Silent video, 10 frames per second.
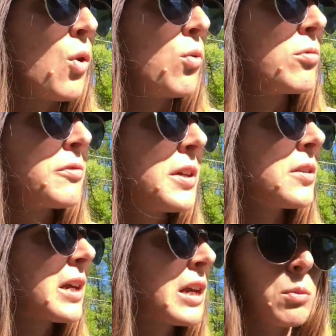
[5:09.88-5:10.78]
don't
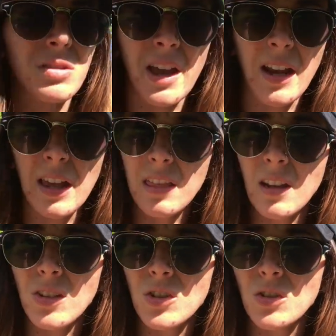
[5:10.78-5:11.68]
feel like it was
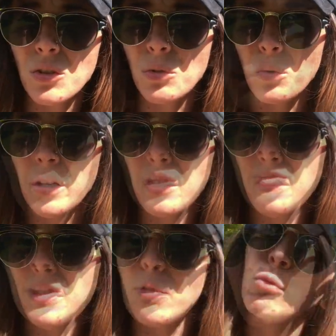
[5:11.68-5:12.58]
anything to do with
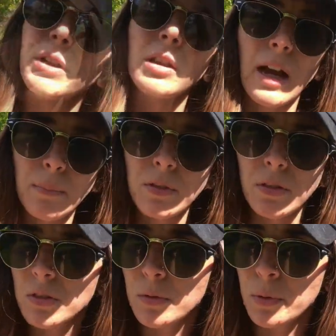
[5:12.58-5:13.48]
even like
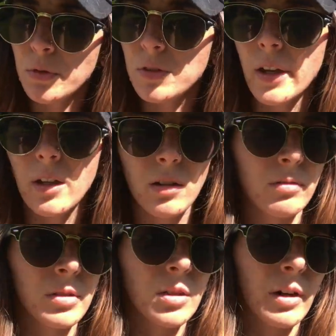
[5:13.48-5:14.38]
relapses per se
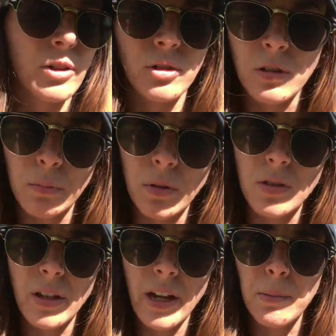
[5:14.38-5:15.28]
or regression per se.